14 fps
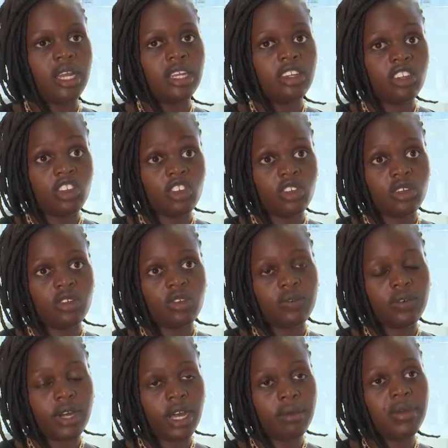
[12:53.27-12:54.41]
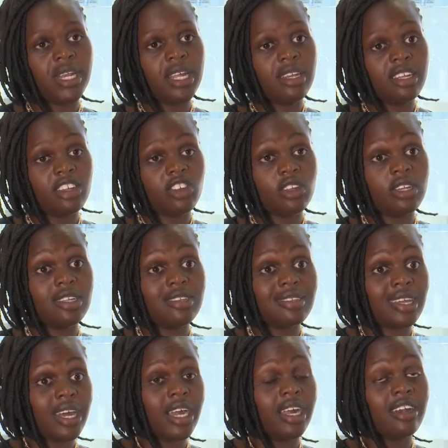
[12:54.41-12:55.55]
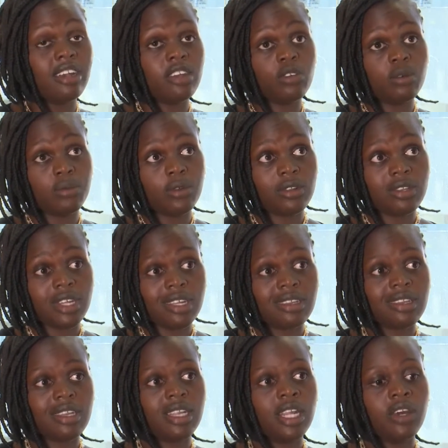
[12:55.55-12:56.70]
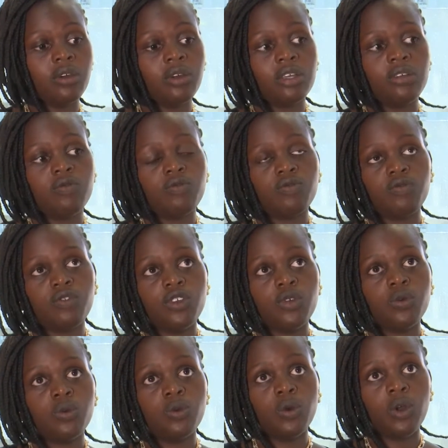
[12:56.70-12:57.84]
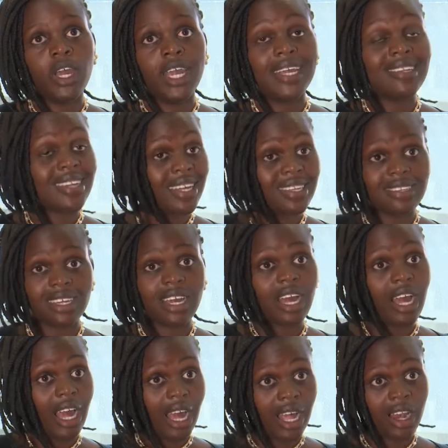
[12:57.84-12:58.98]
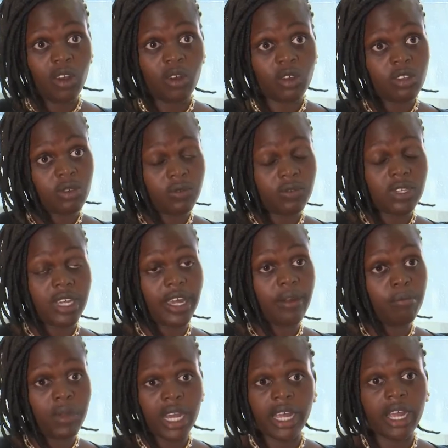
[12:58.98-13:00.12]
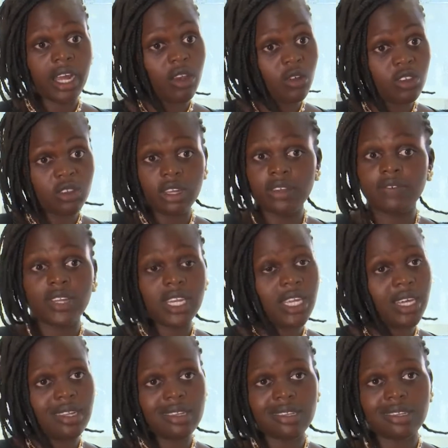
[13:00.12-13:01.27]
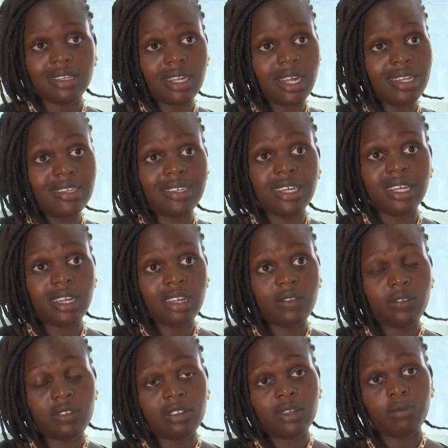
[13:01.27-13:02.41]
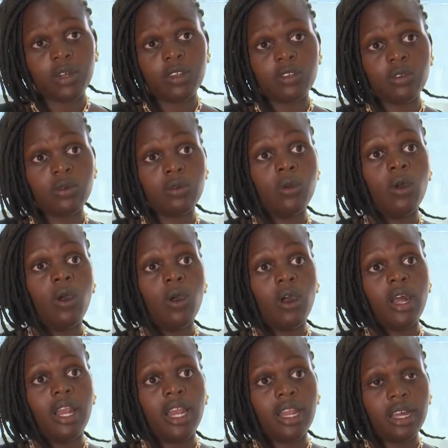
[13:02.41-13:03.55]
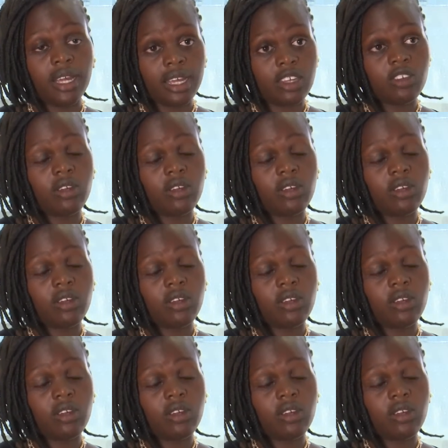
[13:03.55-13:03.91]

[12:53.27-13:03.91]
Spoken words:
addiction, to overcome an addiction, it's a gradual process. Now, it can take a lot of time, even years. It can take years for someone to get